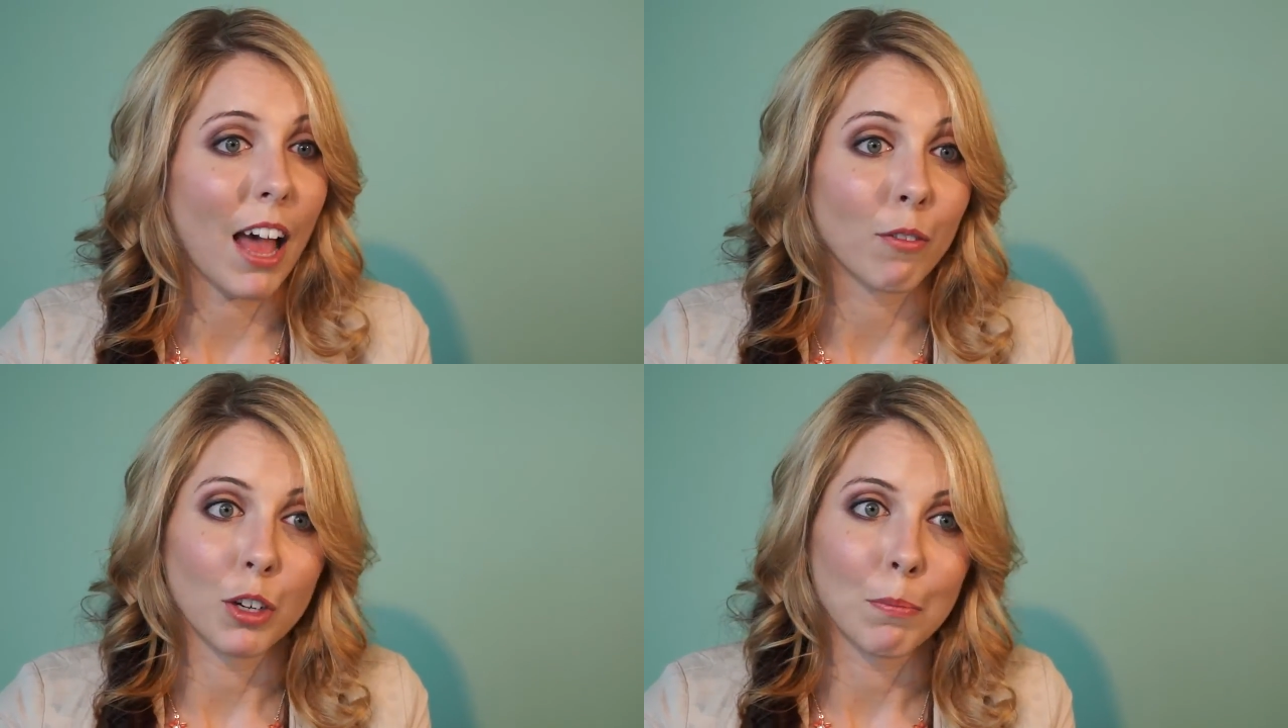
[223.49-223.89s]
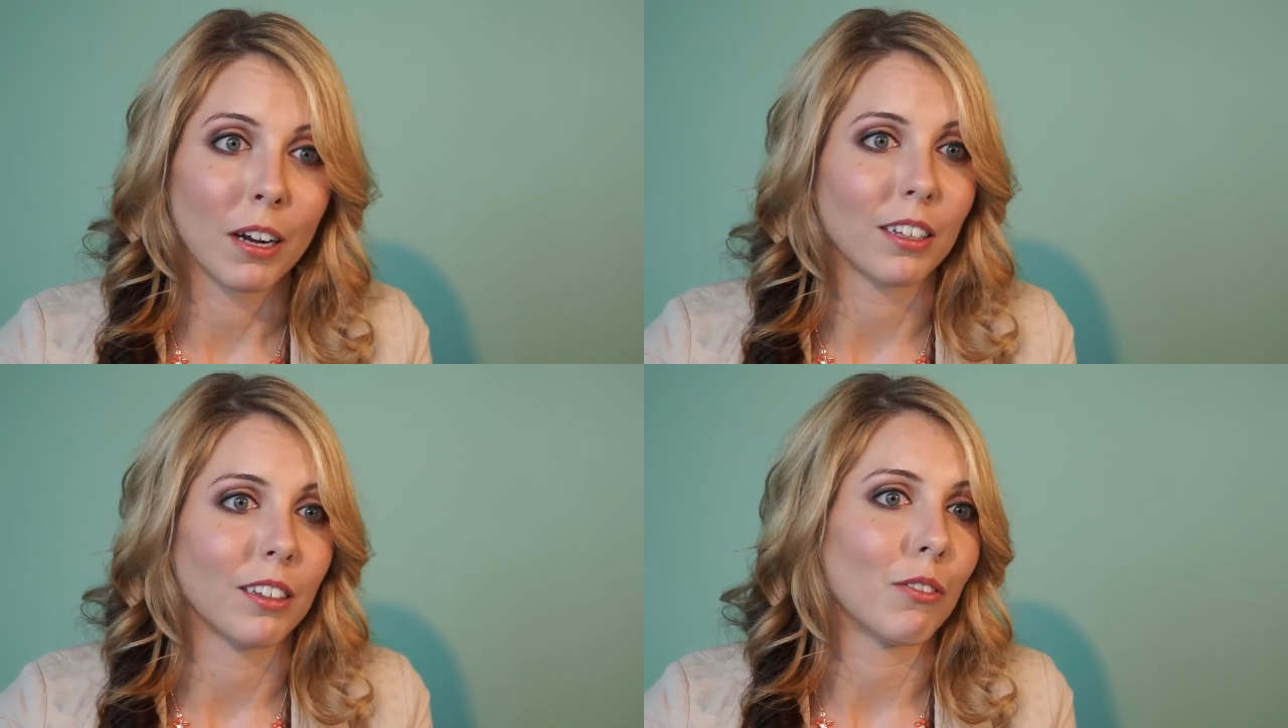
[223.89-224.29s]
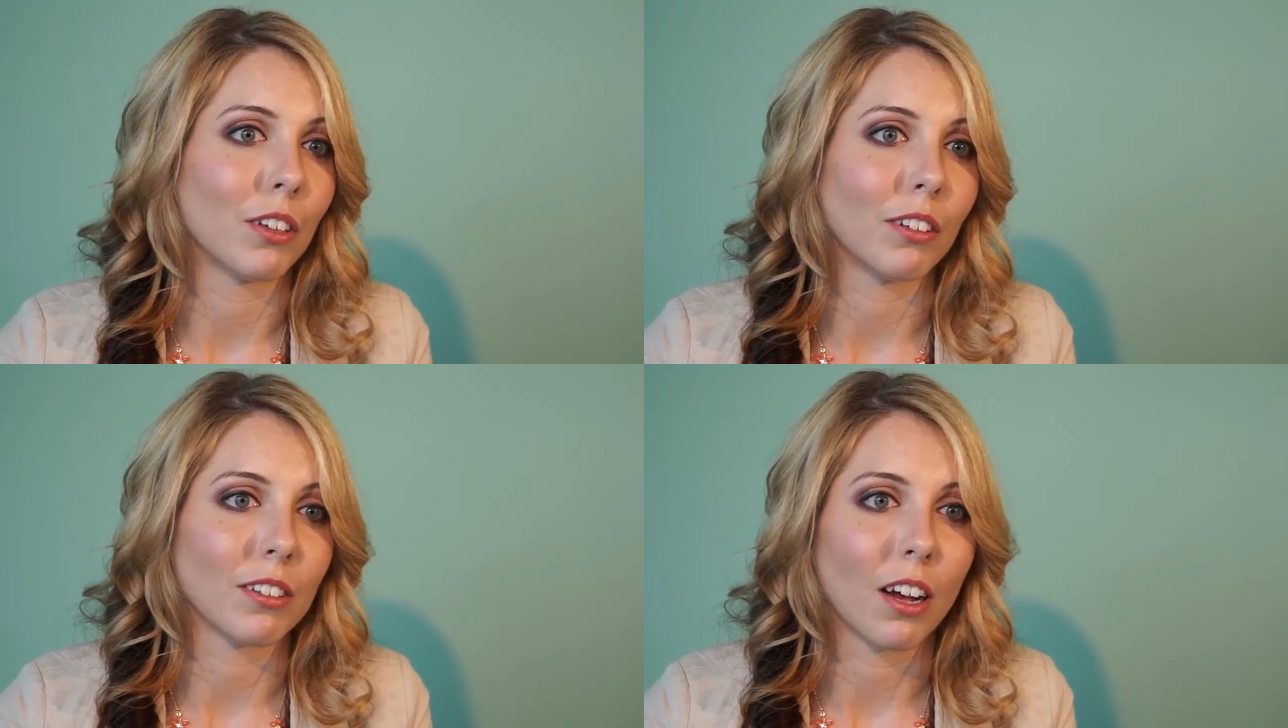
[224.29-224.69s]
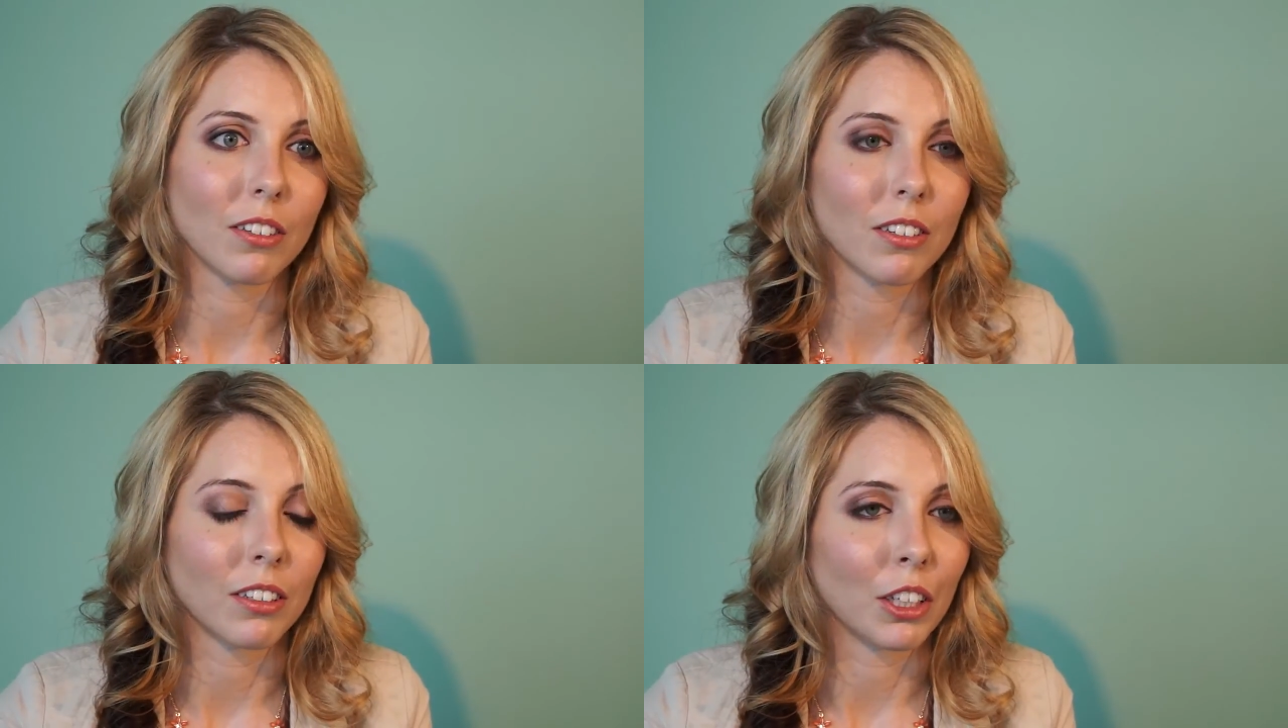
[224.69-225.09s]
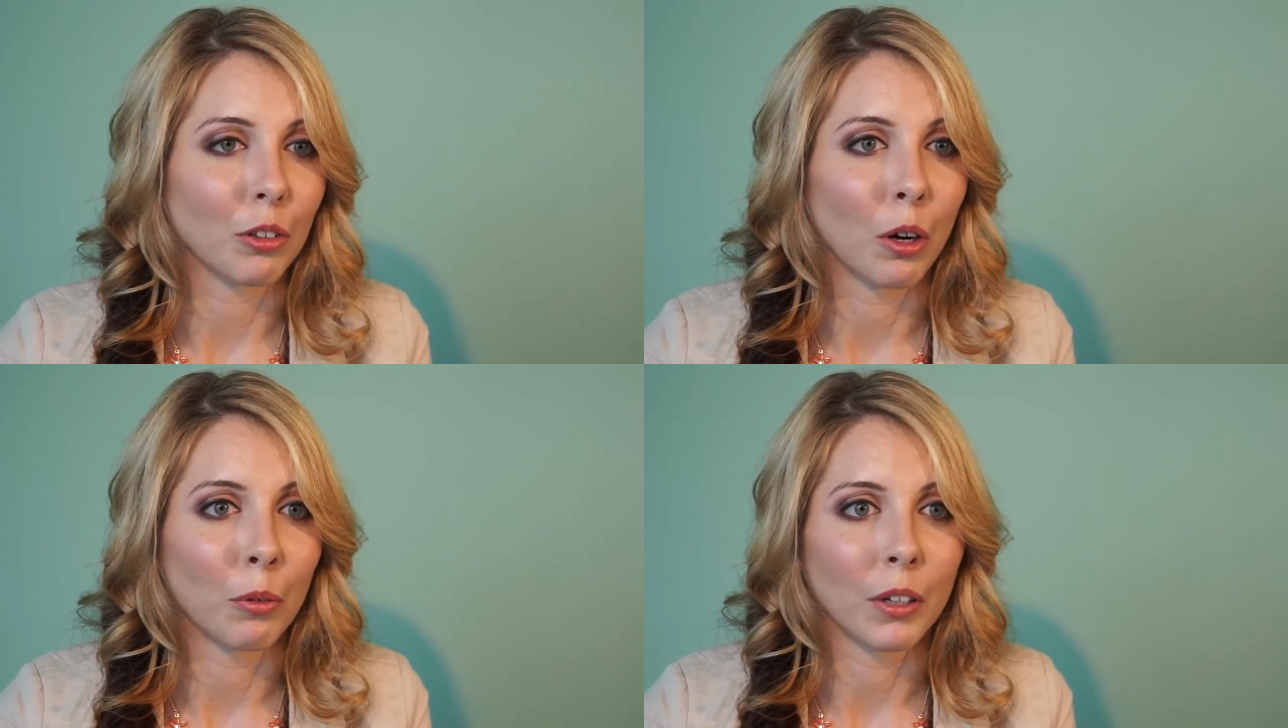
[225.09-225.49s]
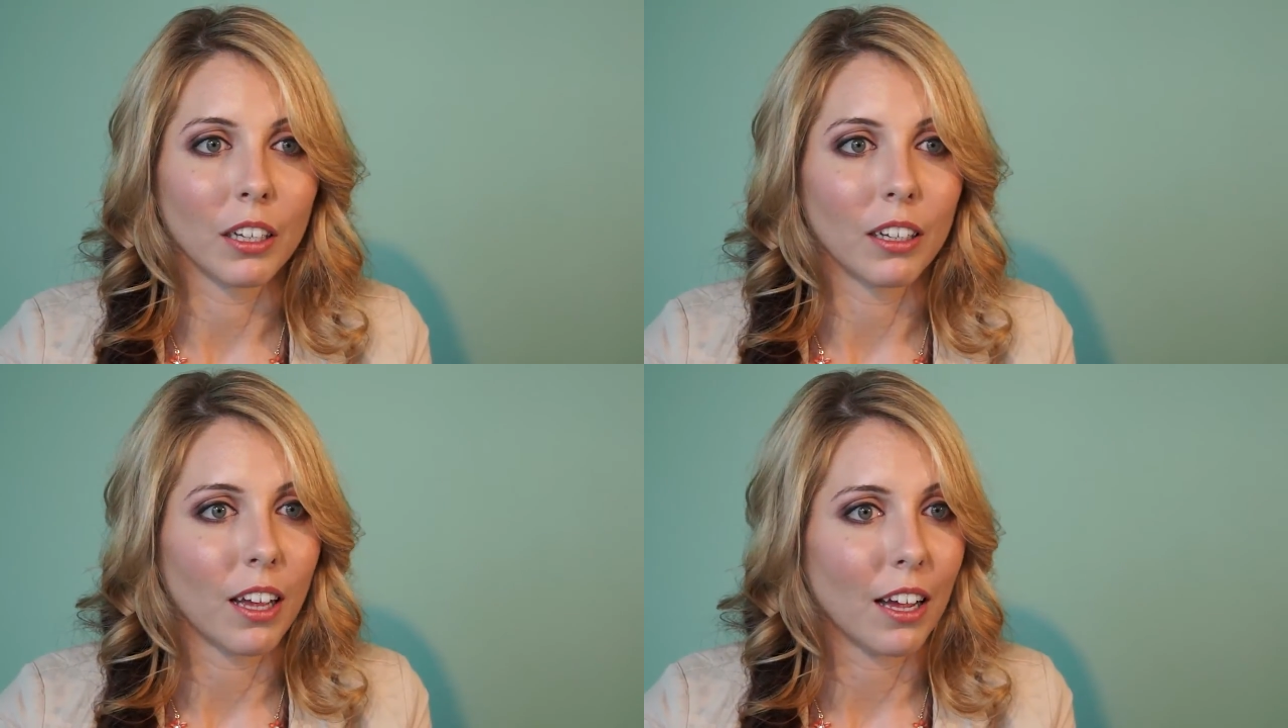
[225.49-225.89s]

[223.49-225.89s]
Everybody in the field is constantly growing,